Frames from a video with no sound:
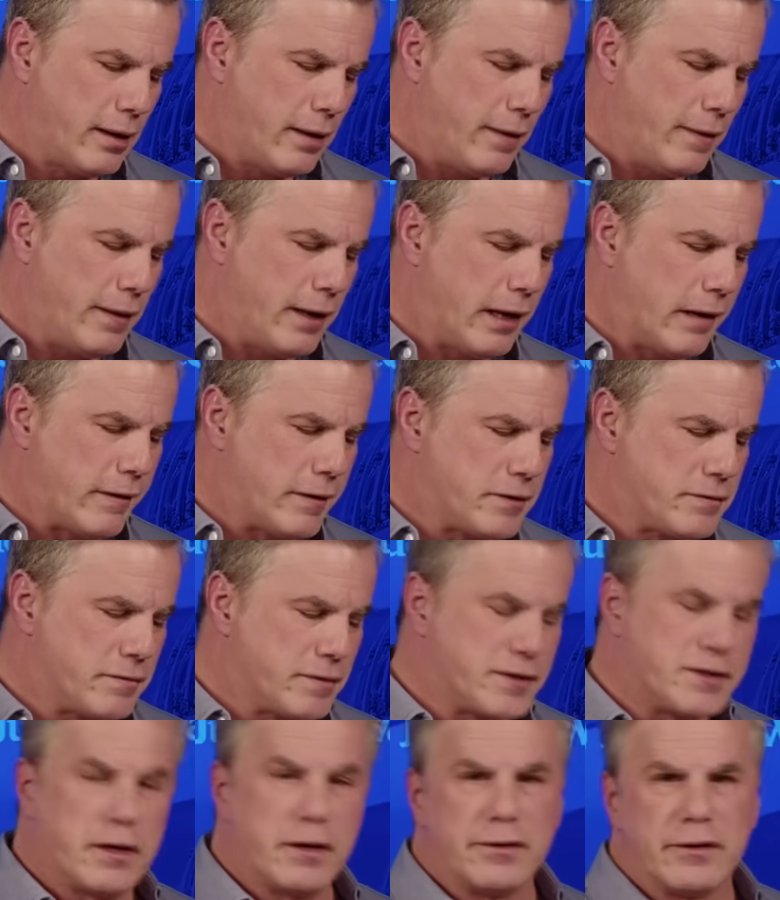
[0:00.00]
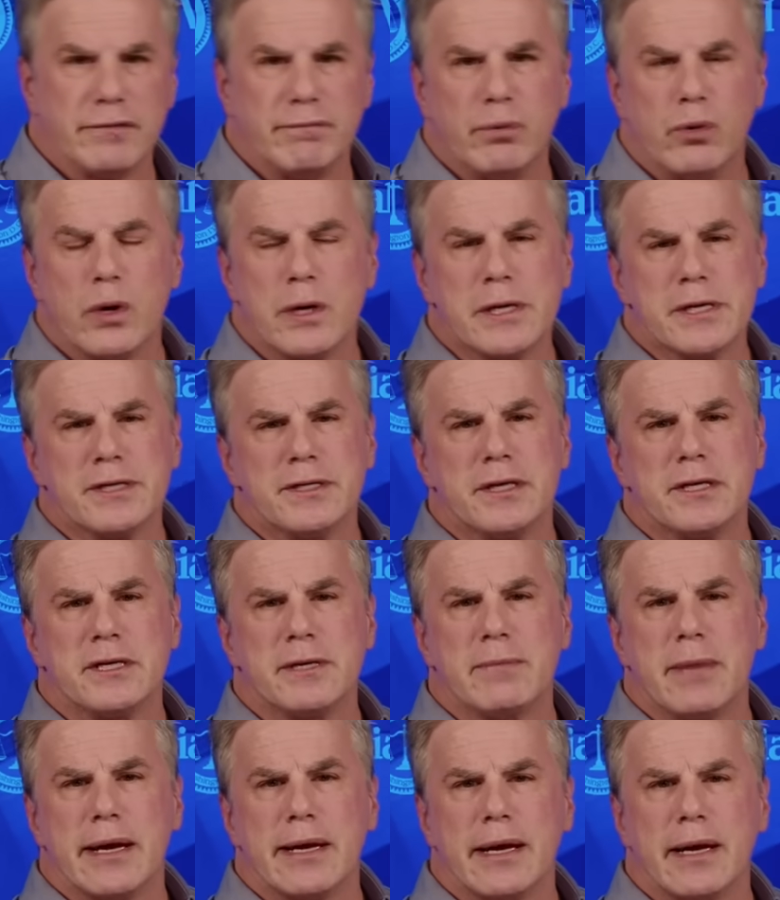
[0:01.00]
there as a result of poor
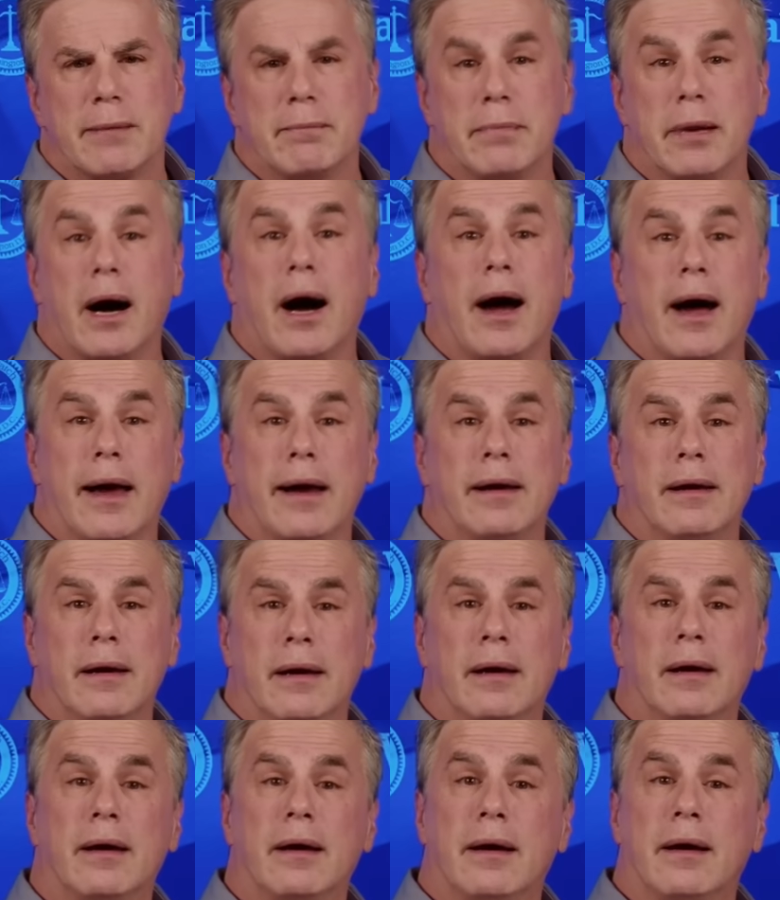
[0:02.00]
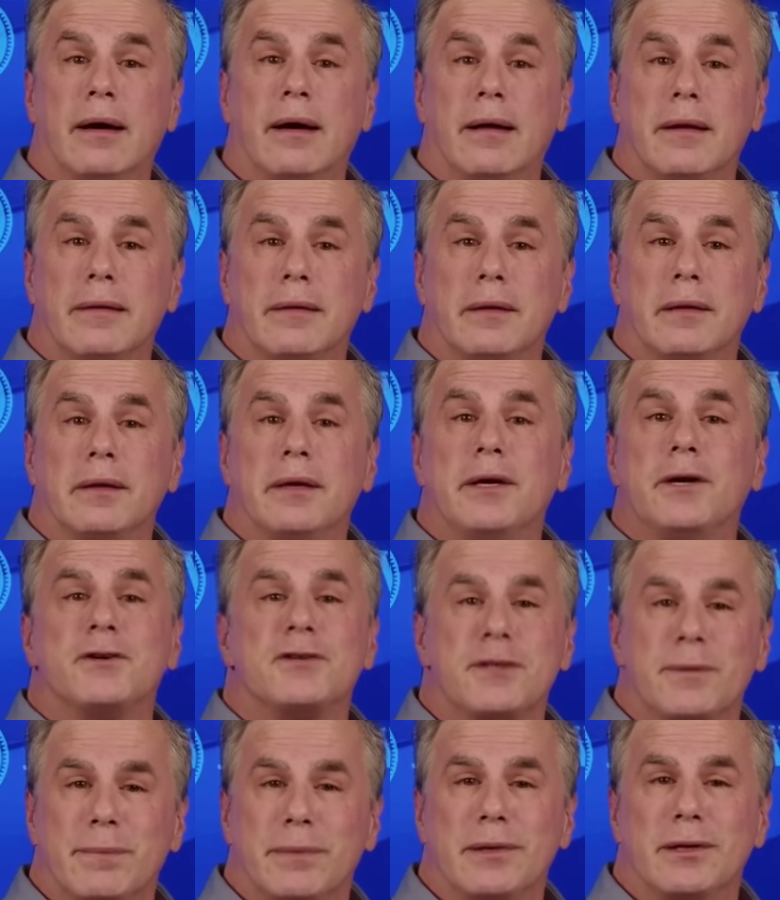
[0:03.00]
decision making by the
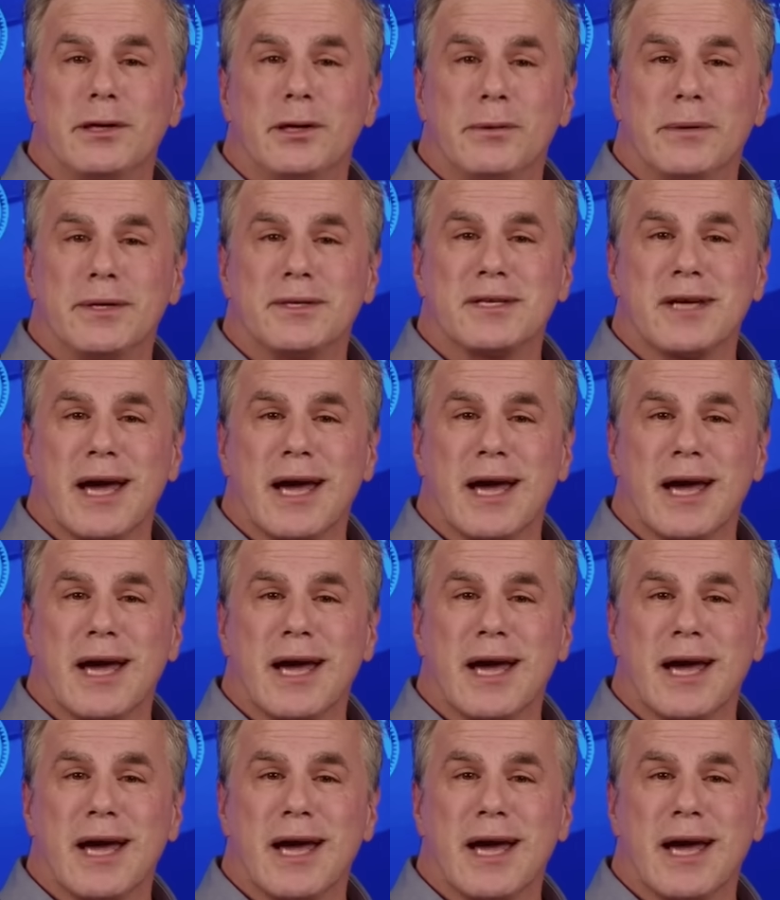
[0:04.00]
leadership of the U.S.